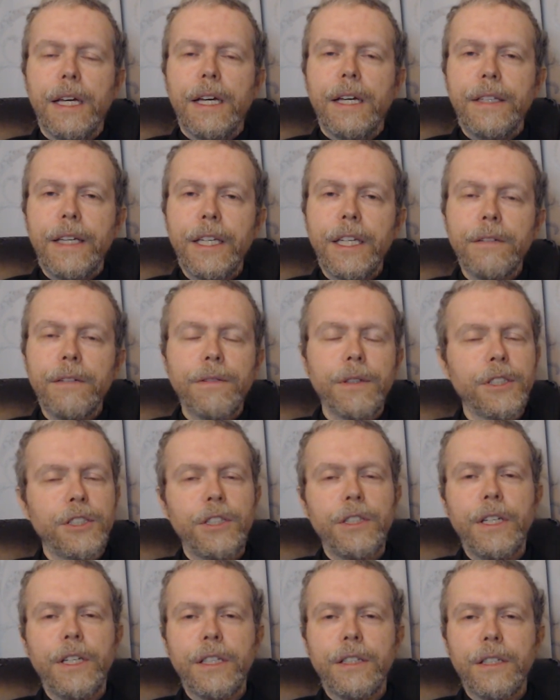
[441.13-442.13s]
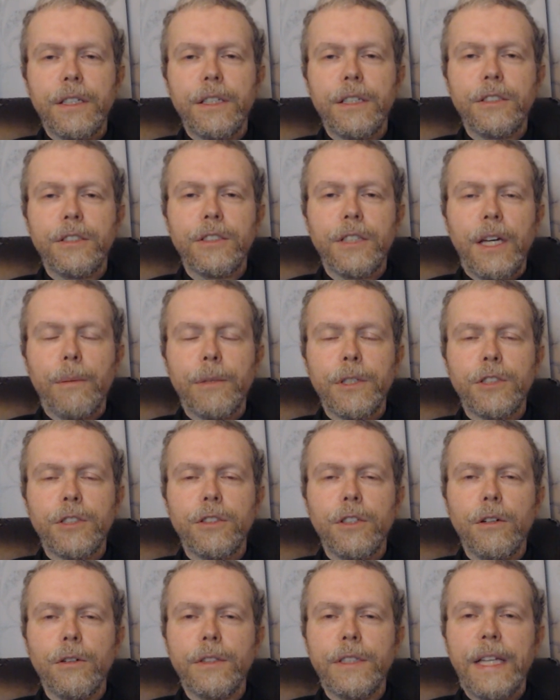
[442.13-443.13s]
Thank you for listening to this
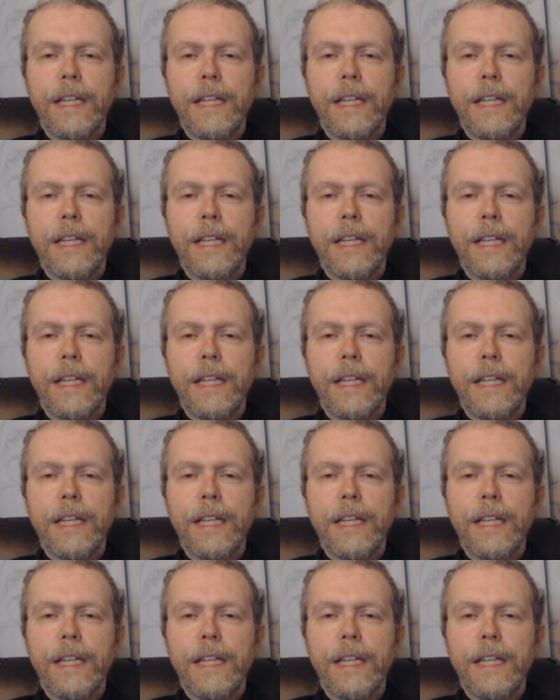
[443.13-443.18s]
episode